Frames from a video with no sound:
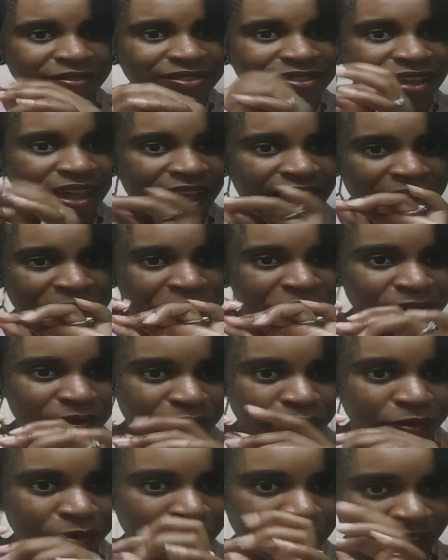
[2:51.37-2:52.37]
time to
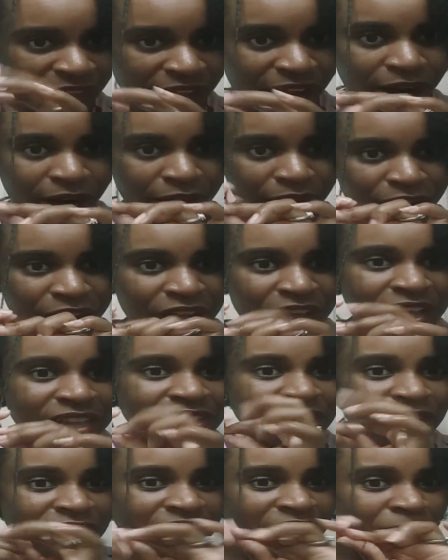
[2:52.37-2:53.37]
do hair.
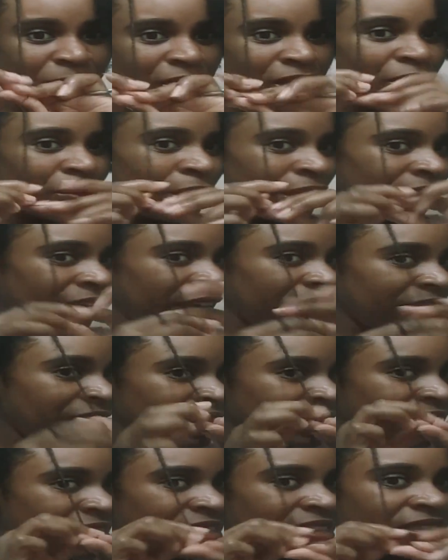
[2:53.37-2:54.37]
So it should be quick,
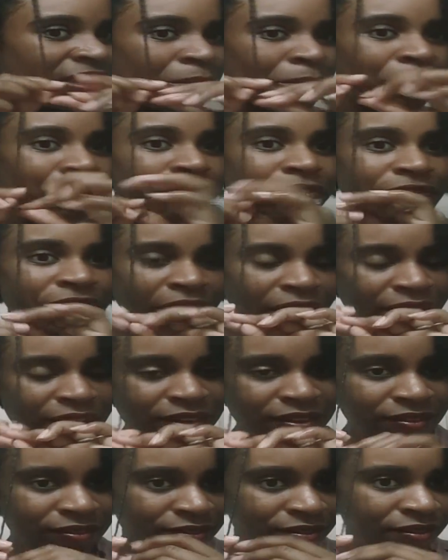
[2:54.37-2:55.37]
easy, simple, fun.
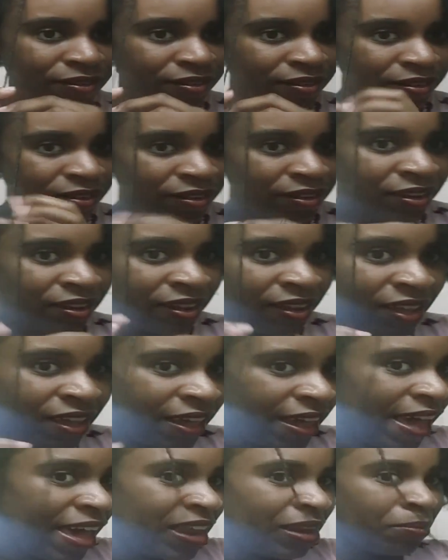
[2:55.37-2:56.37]

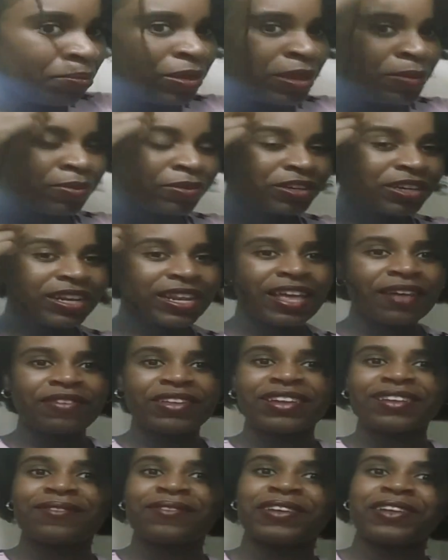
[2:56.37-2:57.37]
And people should love
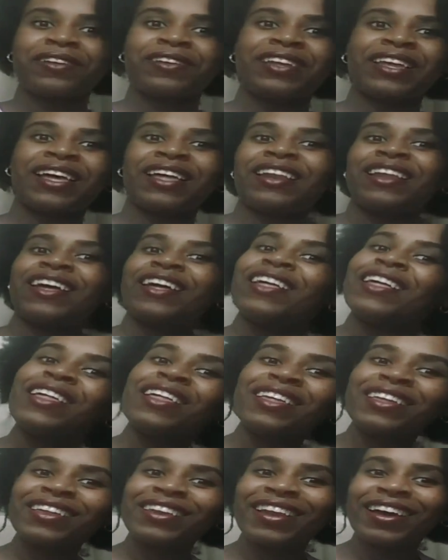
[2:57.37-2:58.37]
it when you're done.
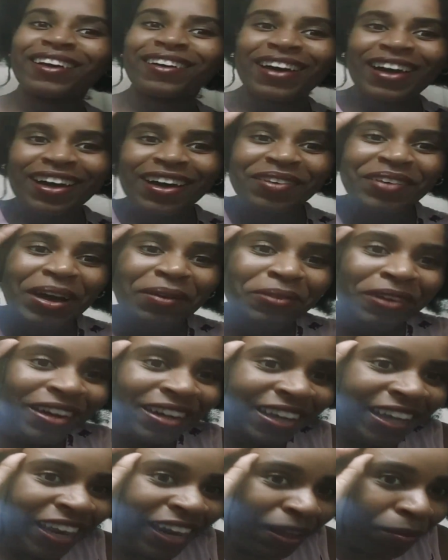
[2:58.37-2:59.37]
You know, I
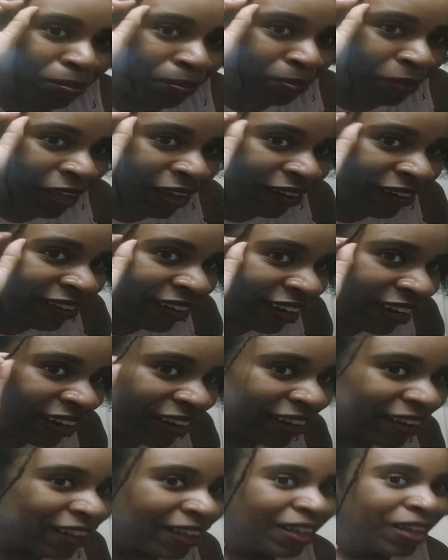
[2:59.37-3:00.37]
work in a
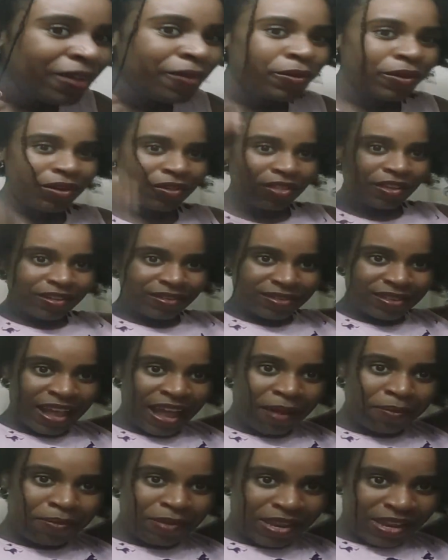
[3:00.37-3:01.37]
building where there's
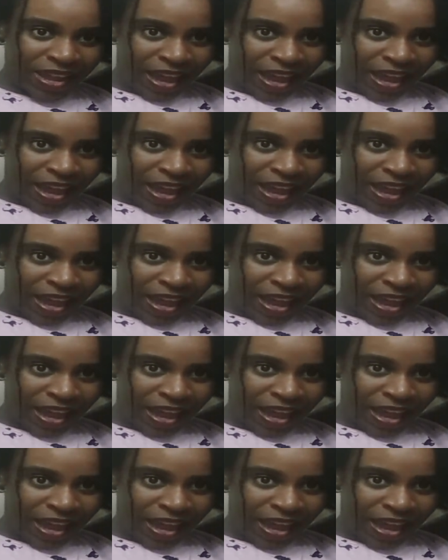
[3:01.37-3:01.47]
not many